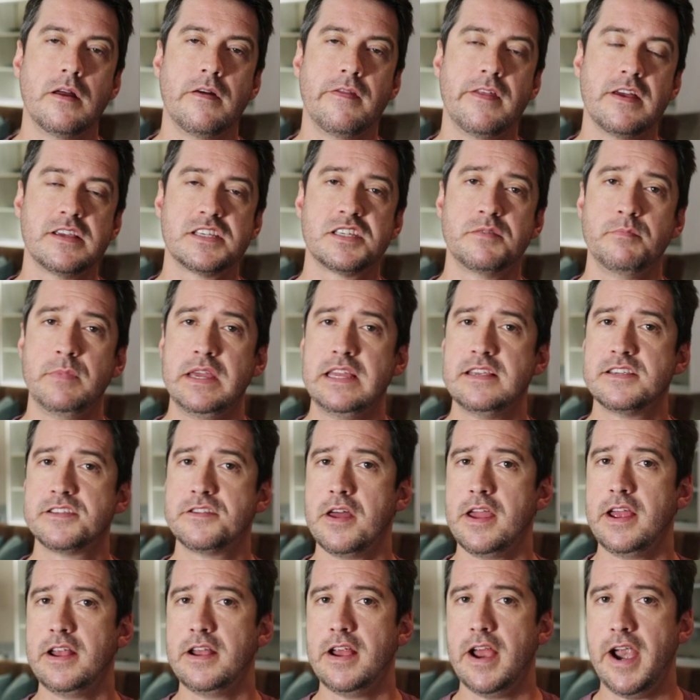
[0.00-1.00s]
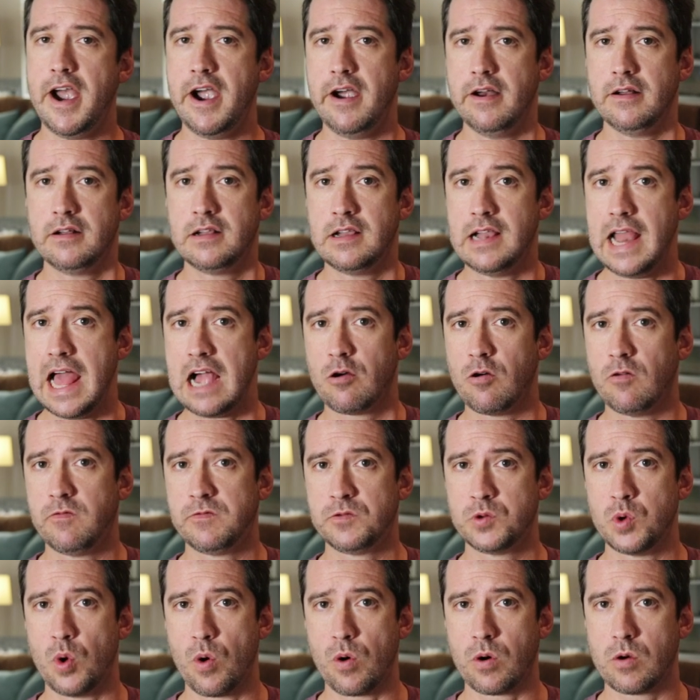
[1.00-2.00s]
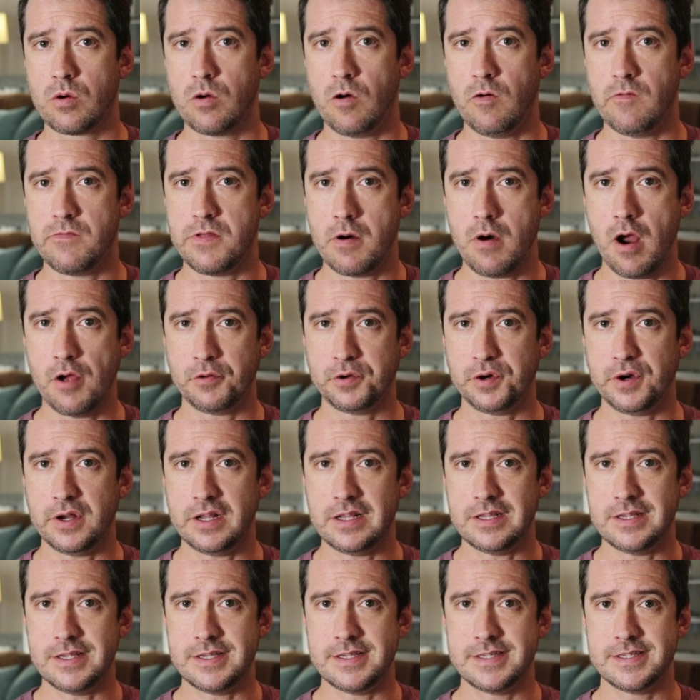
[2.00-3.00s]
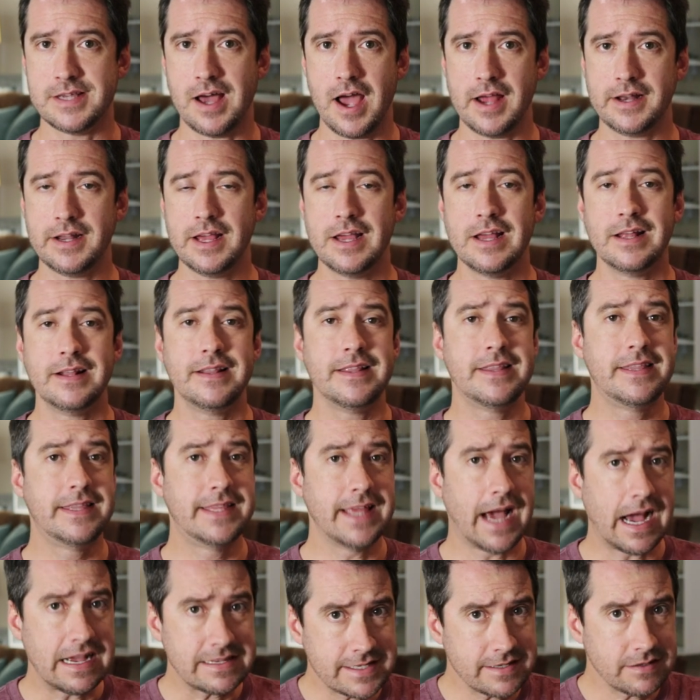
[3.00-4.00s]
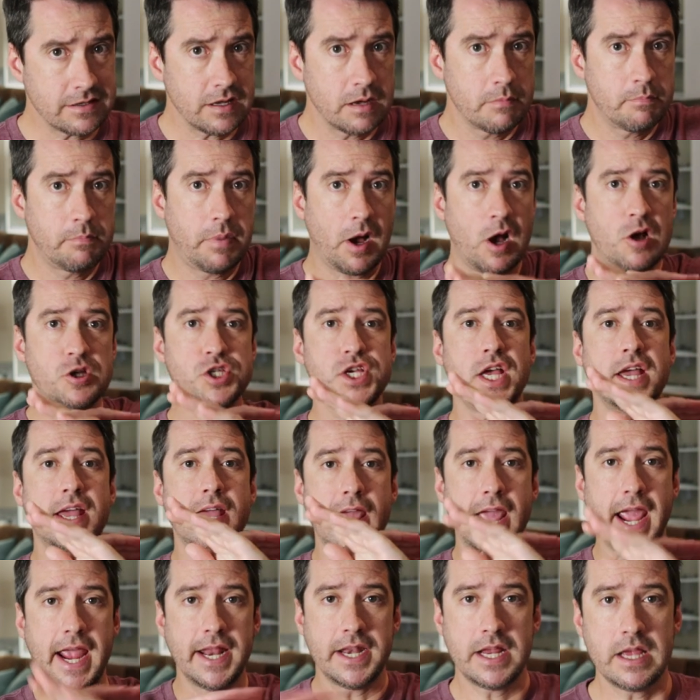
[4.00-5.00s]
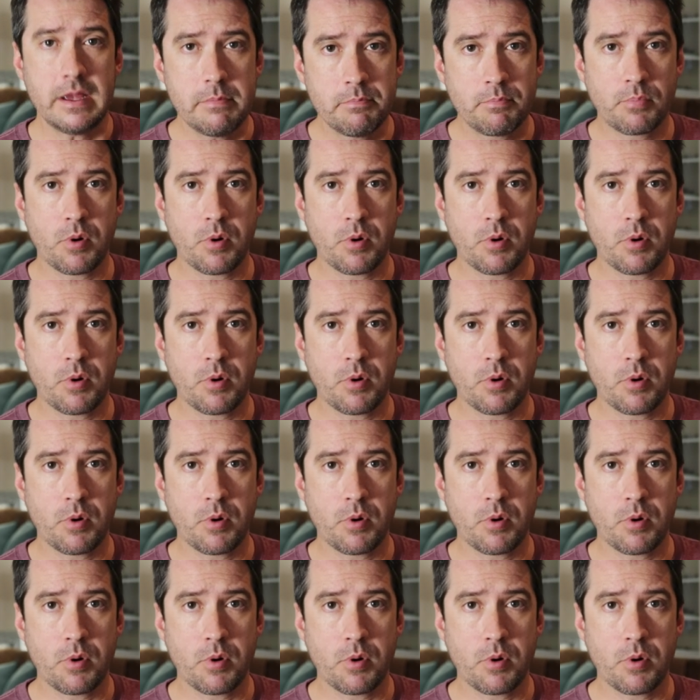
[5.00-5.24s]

This means the inherent lack of torque of the rotary design doesn't pose any